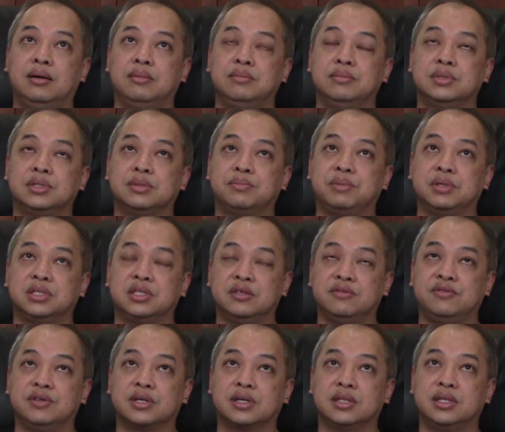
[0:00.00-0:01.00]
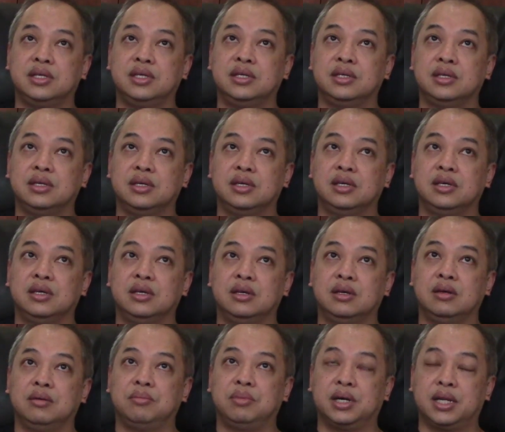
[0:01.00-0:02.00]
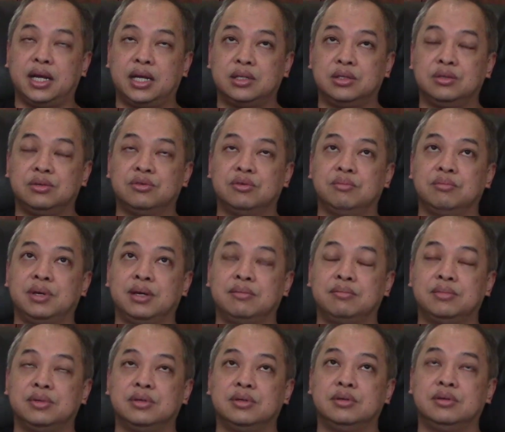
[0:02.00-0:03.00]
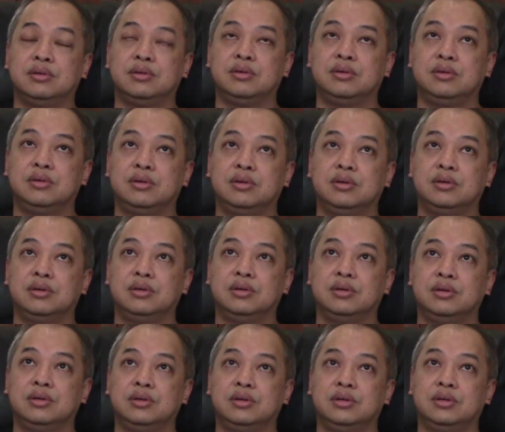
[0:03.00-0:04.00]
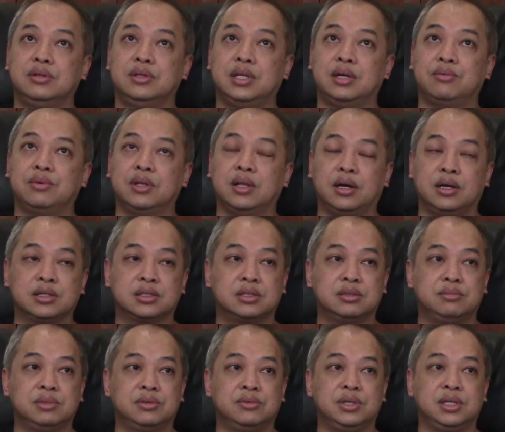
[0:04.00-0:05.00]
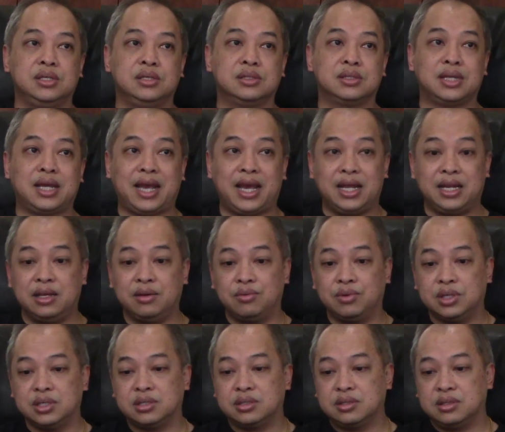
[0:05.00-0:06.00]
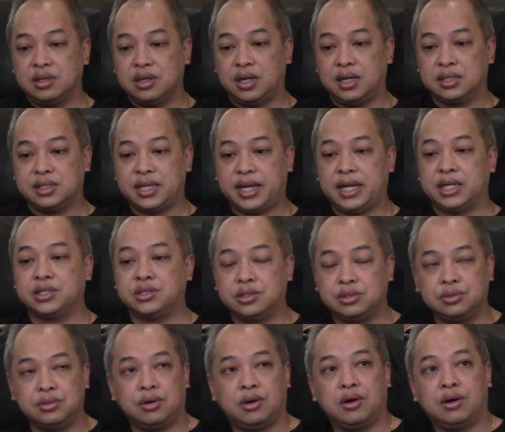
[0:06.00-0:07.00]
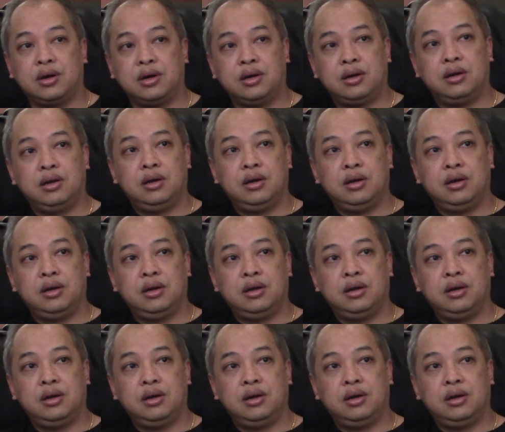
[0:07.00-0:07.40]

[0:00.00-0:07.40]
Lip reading: specifically, but I do remember that we lost 2 Marines, and it was attached to our